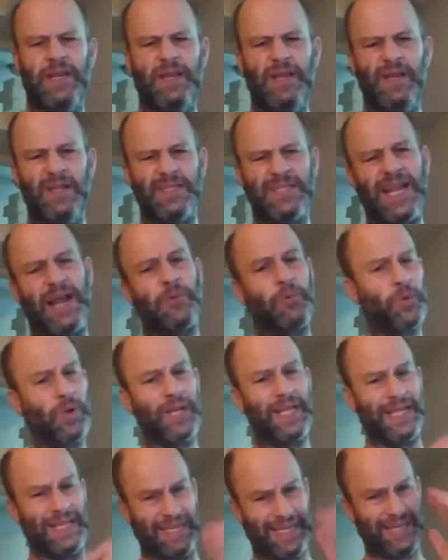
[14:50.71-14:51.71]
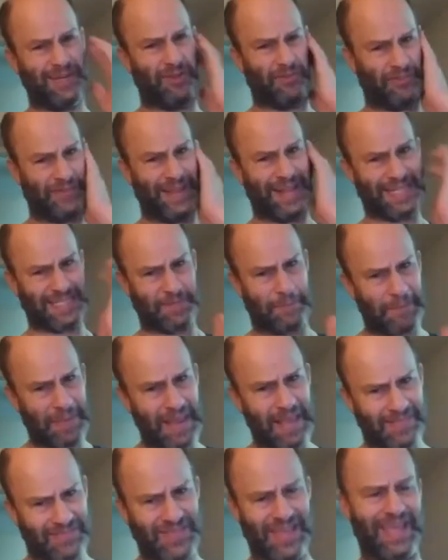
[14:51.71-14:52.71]
And it's not really a little thing, it's a
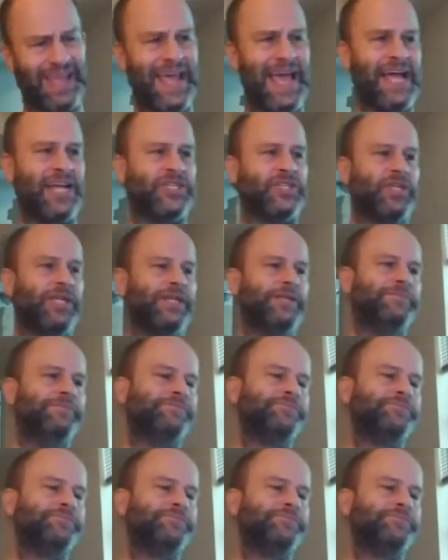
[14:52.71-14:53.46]
big thing, actually.